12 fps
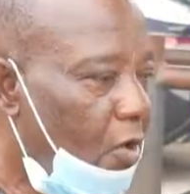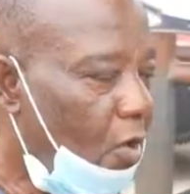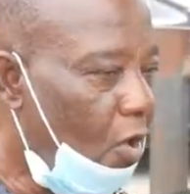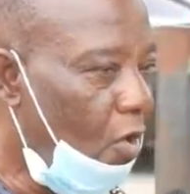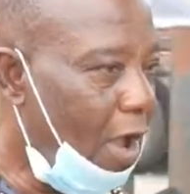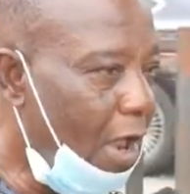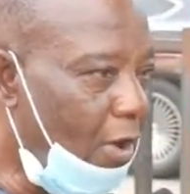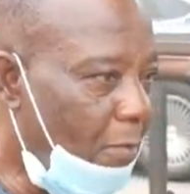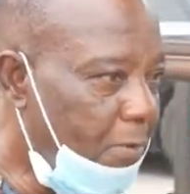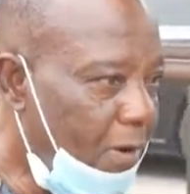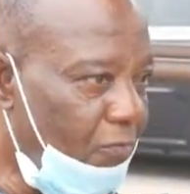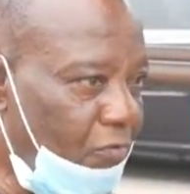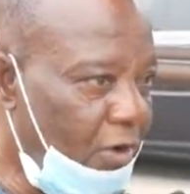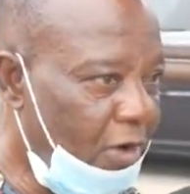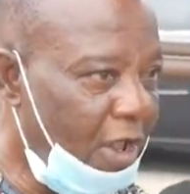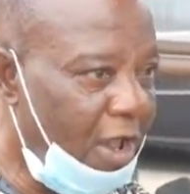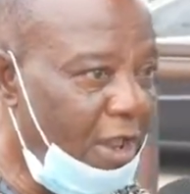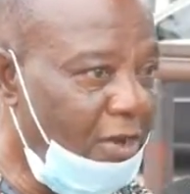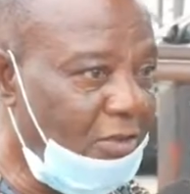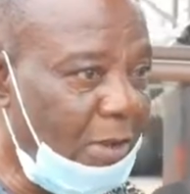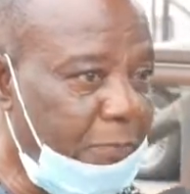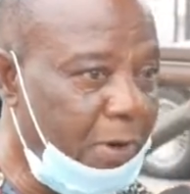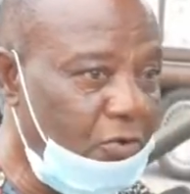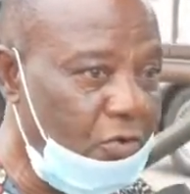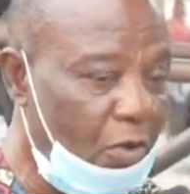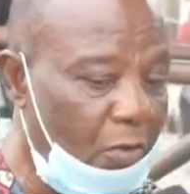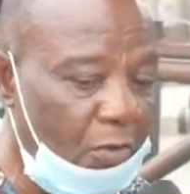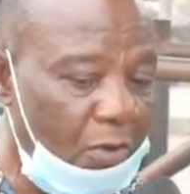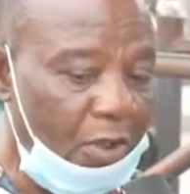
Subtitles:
No, I don't believe in separation.